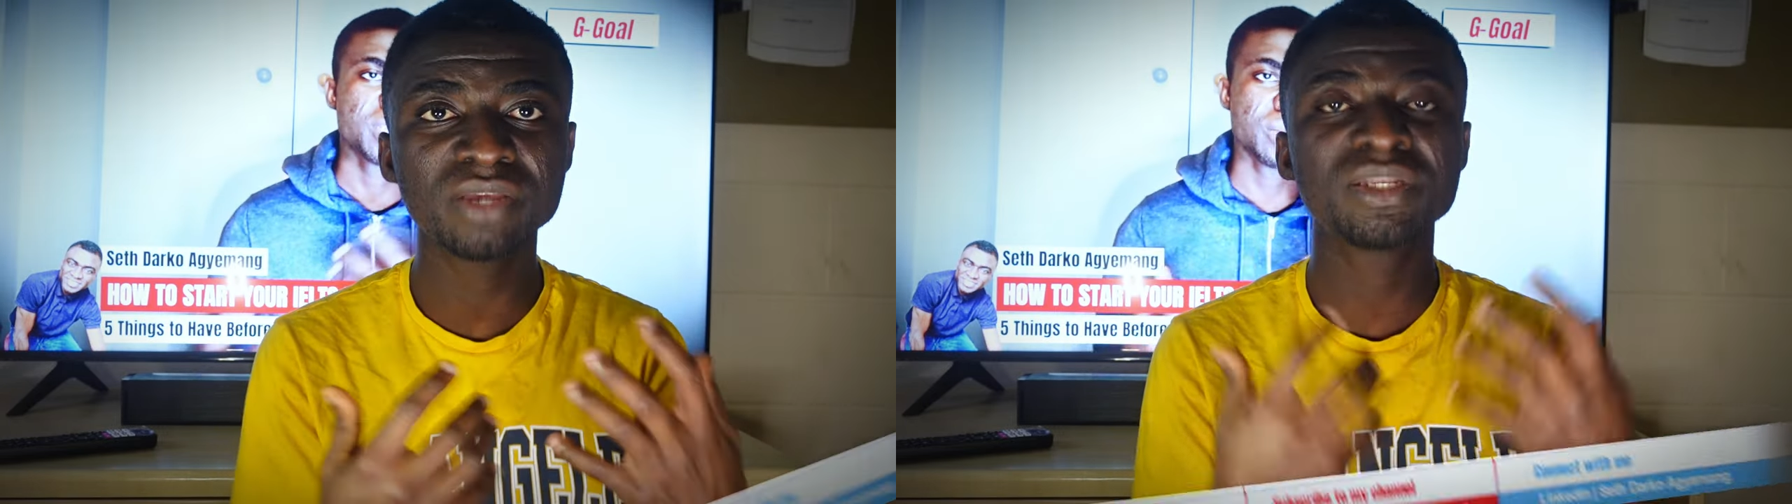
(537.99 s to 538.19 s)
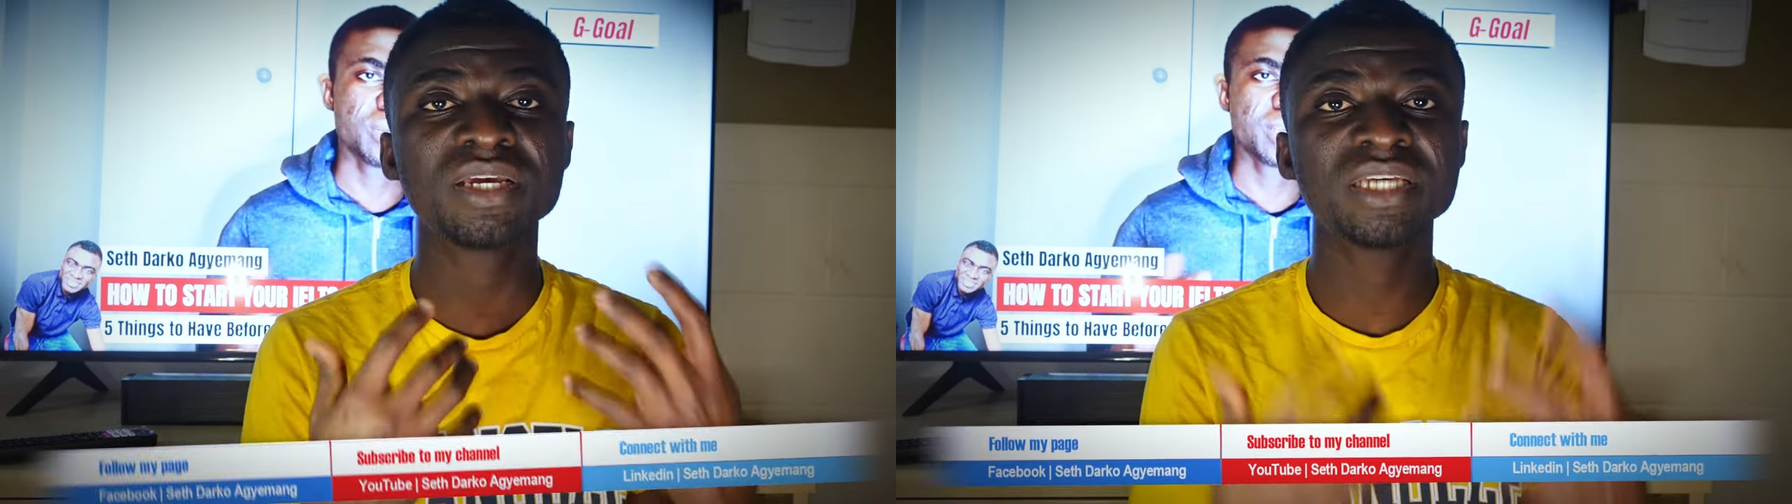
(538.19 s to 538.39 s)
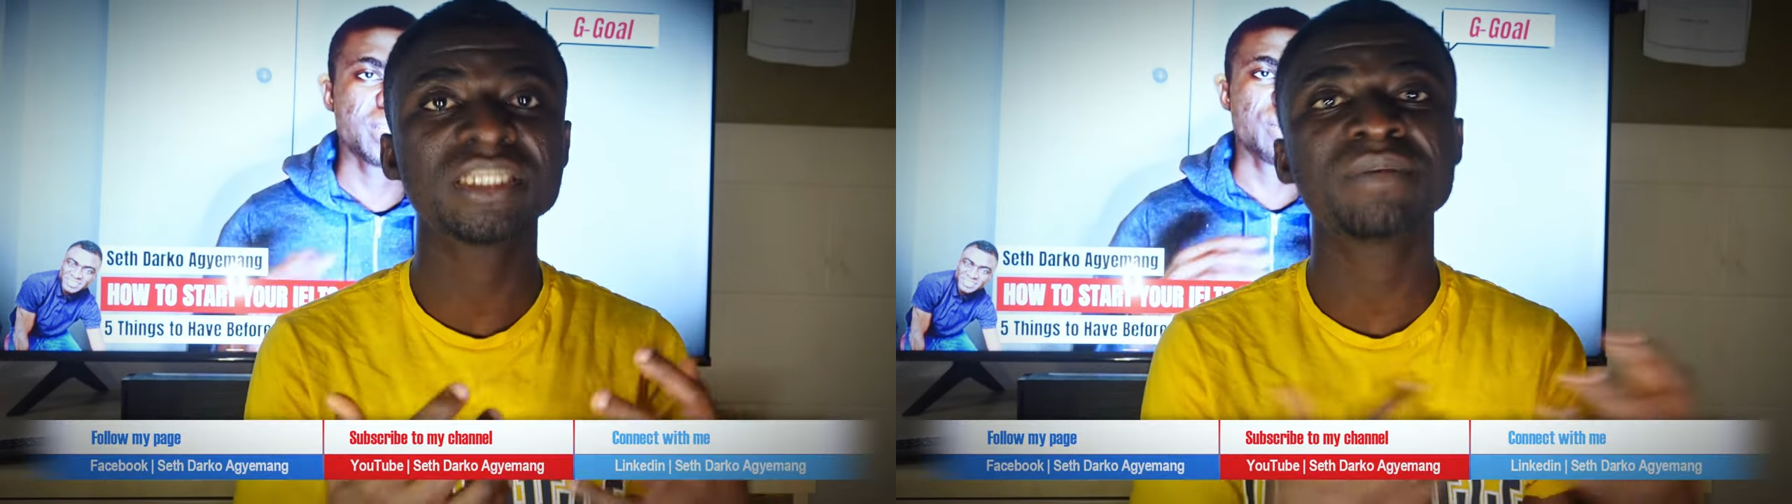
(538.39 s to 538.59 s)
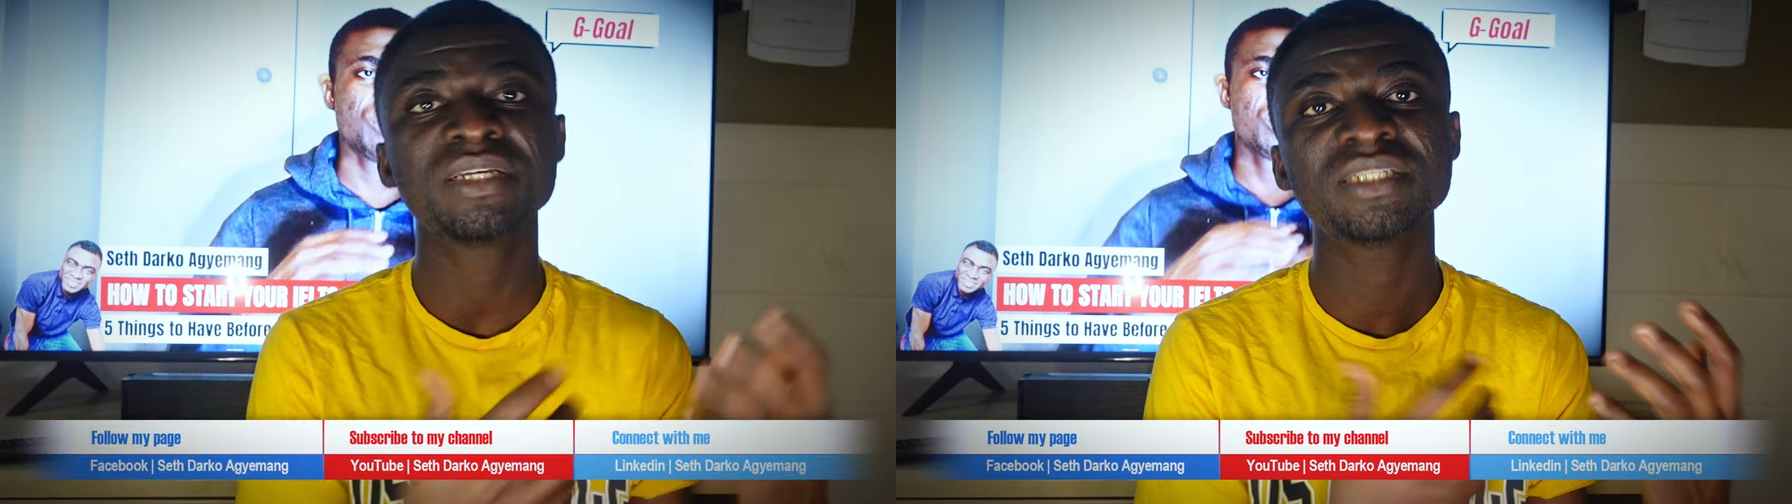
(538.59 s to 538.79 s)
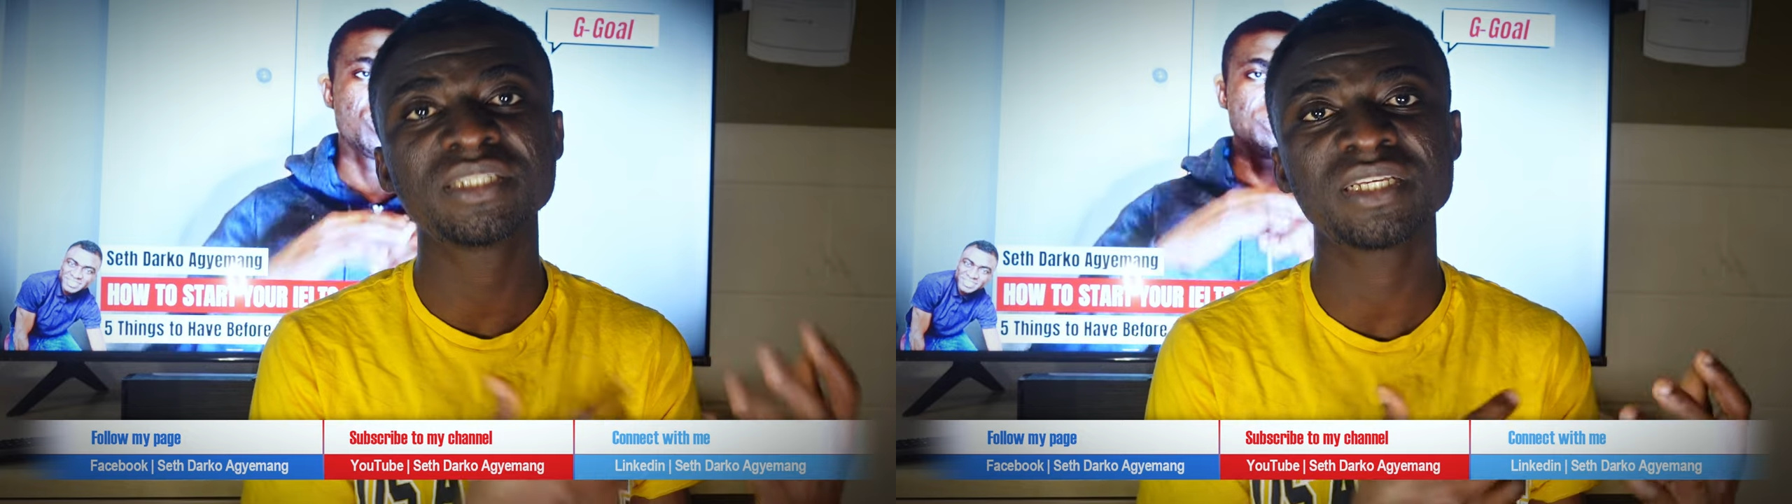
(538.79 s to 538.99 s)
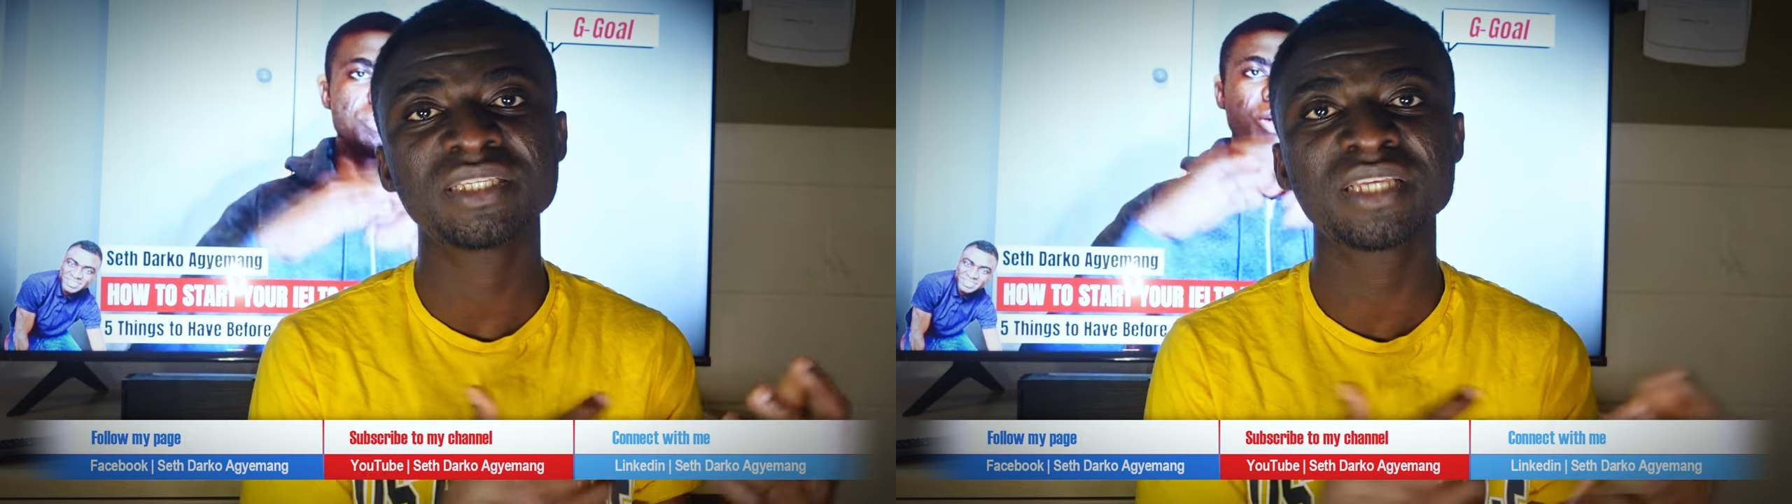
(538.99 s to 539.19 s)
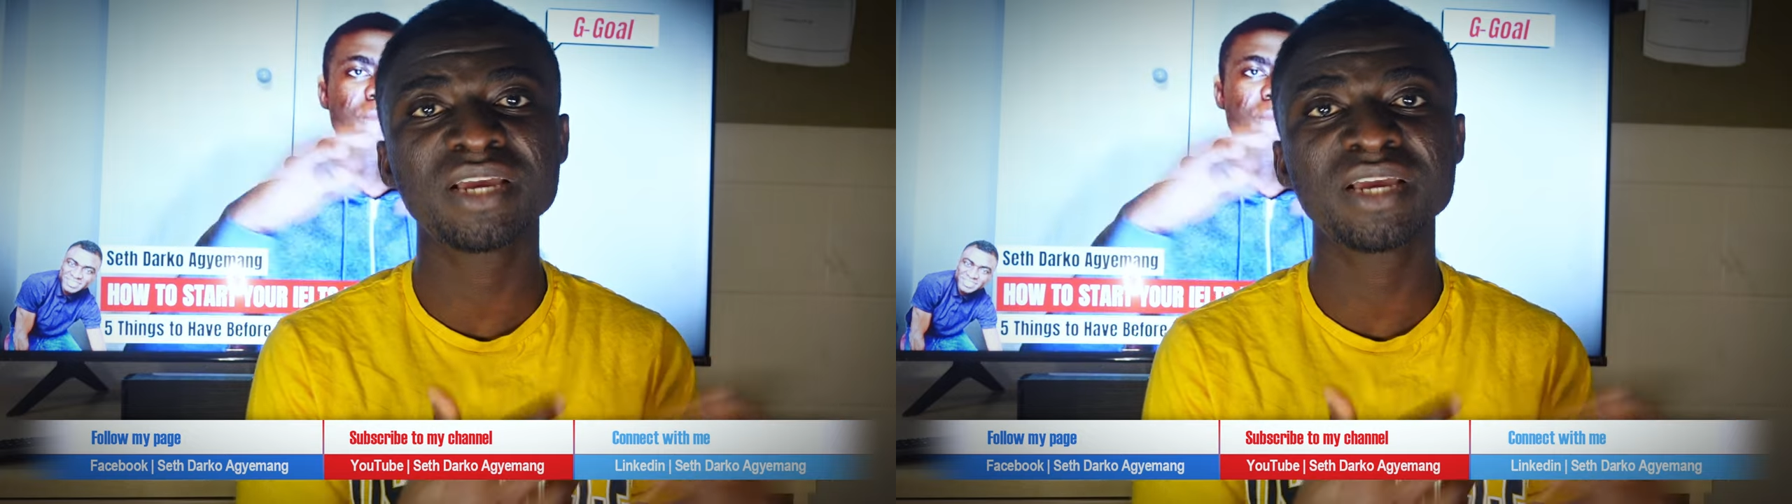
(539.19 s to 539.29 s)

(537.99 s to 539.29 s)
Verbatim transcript: to the examination center,